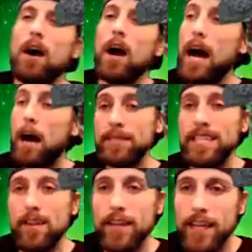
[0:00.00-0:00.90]
I'm
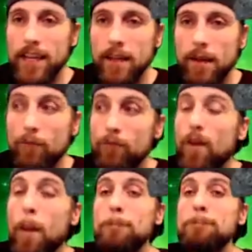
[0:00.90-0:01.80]
telling it
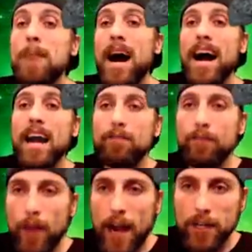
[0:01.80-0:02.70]
from my
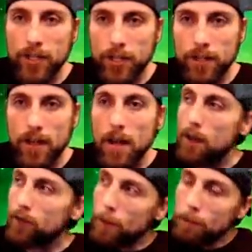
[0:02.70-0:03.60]
fraction,
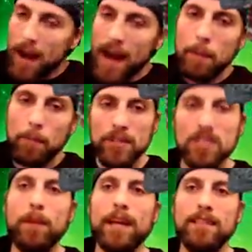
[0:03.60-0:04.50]
from my
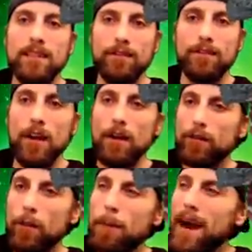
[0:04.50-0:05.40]
perspective,
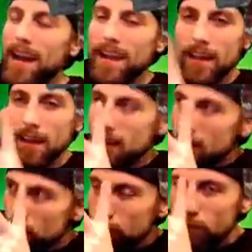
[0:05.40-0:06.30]
from my
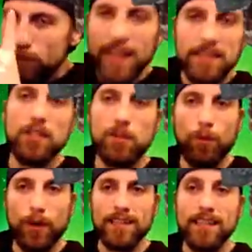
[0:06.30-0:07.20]
vantage
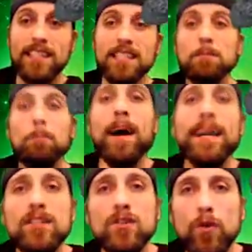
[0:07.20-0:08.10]
point. This is
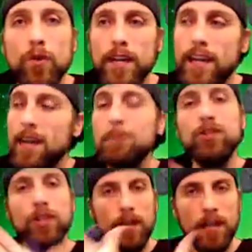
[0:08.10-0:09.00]
my story, and I'm
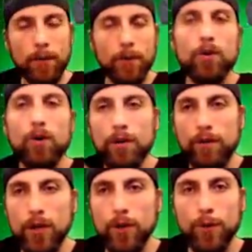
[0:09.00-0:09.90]
sharing it with all
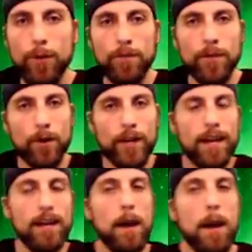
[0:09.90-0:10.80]
of you.
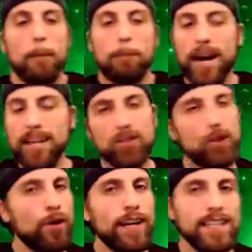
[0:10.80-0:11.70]
Okay? My
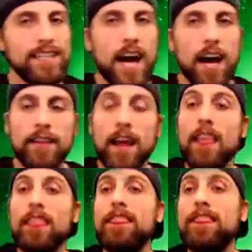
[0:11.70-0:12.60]
story is not
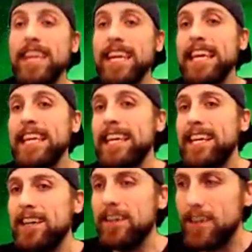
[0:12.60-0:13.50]
the
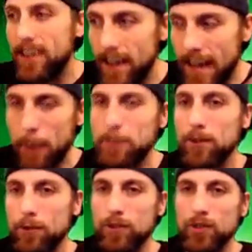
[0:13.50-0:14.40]

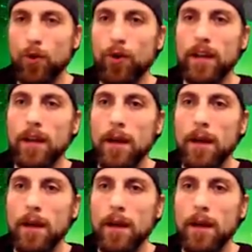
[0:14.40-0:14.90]
absolute story,